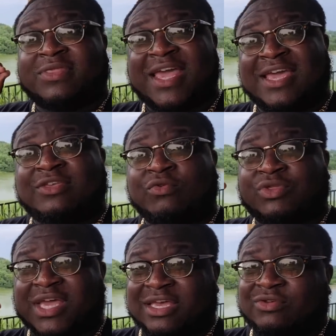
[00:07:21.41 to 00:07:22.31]
Thank you,
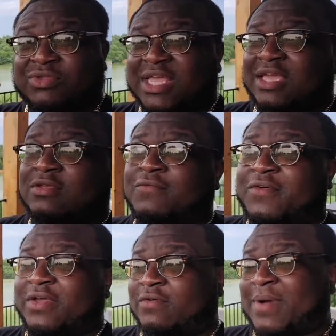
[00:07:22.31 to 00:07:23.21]
thank you, thank you
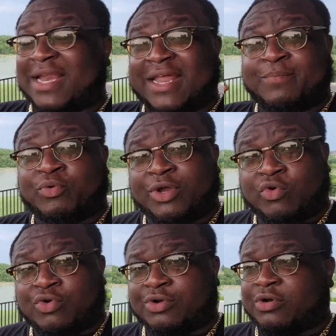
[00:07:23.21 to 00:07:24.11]
for everybody that
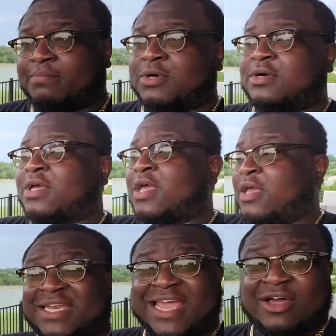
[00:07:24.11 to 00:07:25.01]
pre-ordered the book.
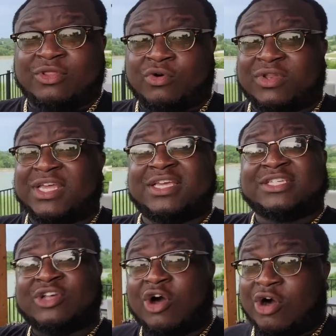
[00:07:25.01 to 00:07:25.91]
The download link
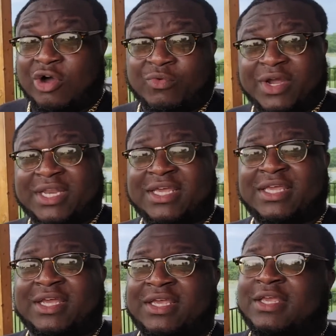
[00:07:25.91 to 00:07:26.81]
is already
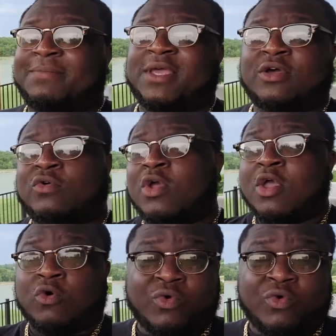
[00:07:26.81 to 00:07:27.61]
in your email.